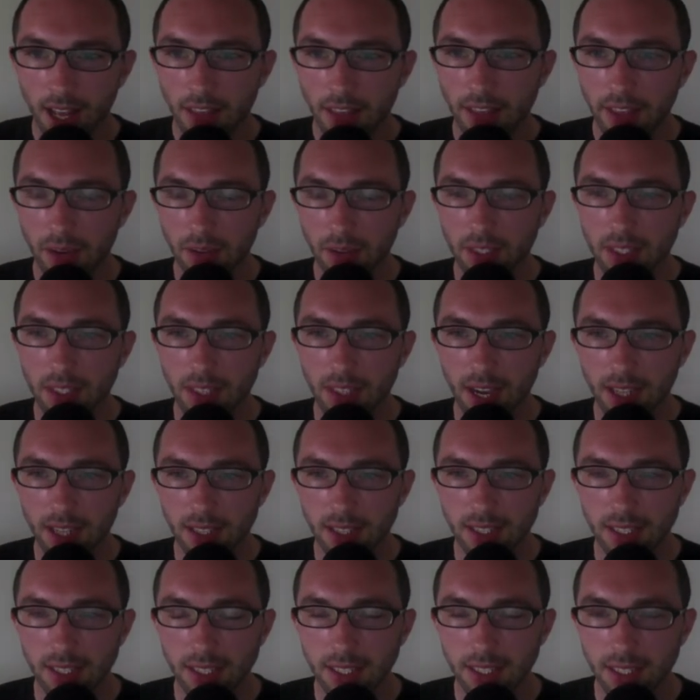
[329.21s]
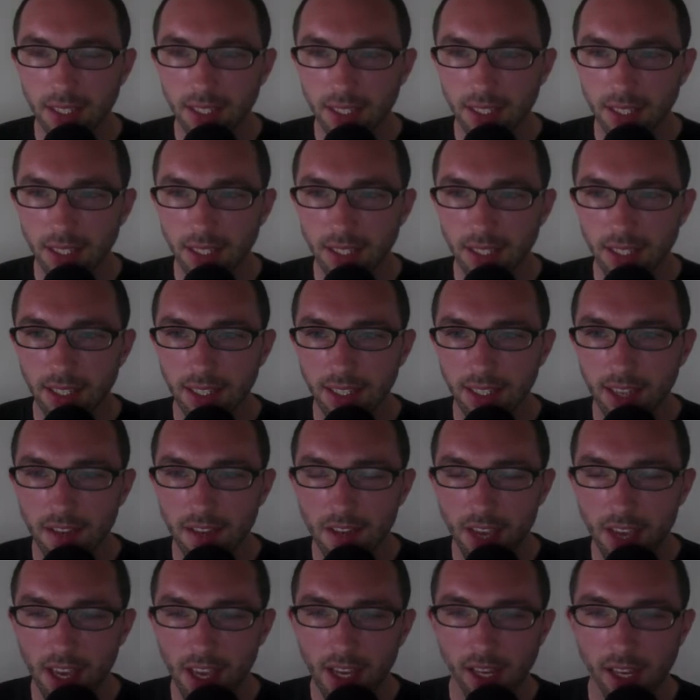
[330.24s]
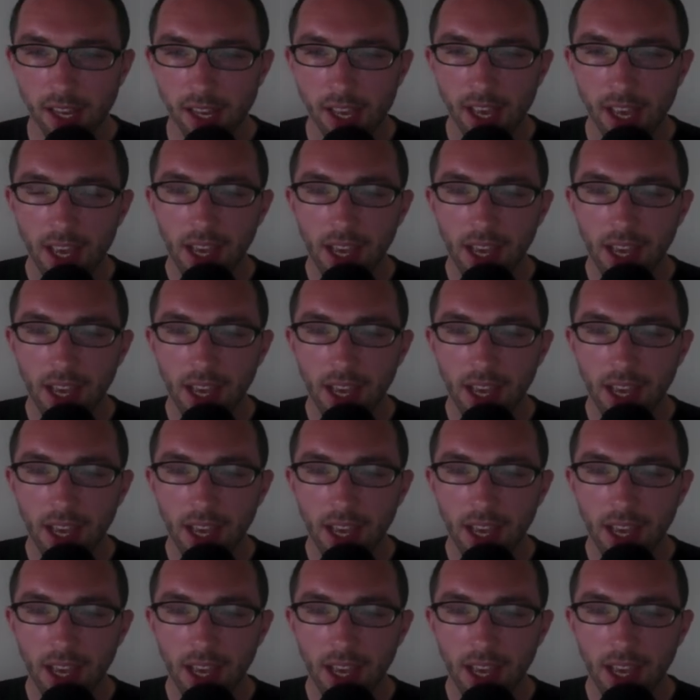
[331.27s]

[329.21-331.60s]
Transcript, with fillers: That was not statistically significant.